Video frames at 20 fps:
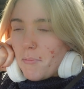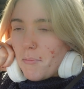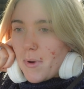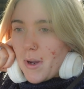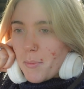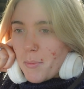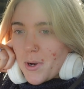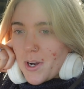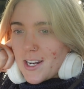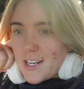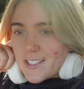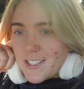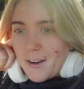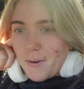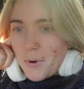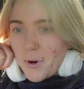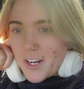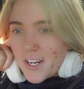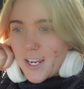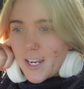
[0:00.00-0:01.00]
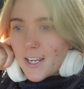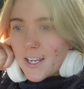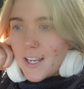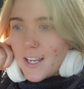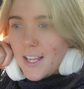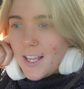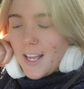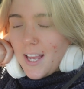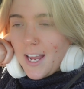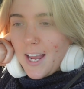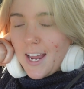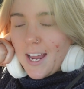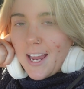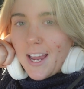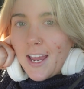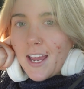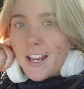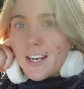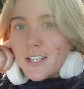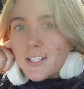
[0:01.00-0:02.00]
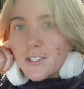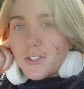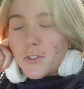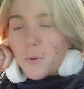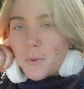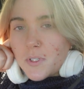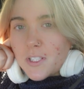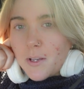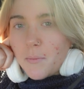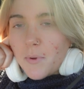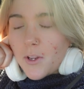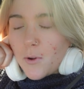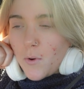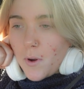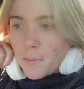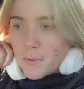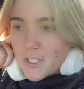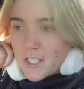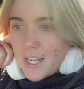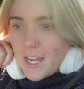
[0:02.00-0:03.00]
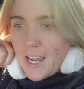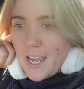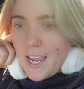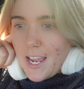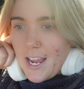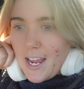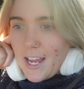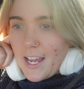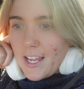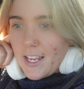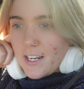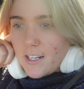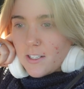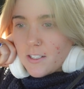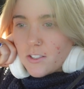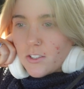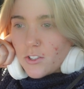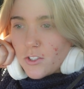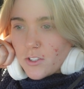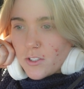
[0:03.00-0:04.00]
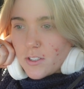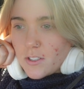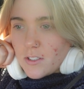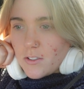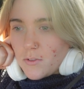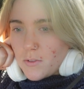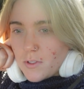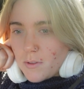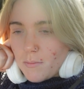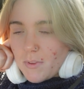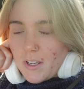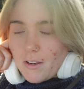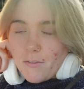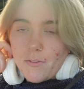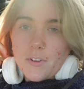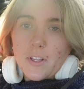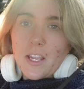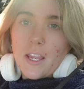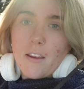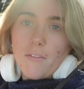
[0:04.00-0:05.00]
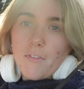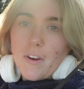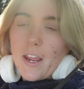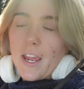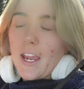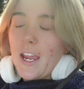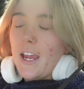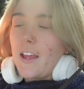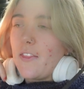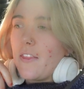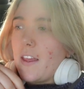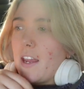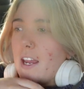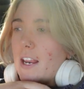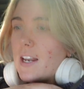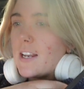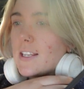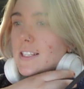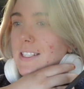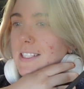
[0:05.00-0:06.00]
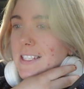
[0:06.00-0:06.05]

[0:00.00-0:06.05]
My brain is not working. And so we said we'd go up today and just do something for the evening and then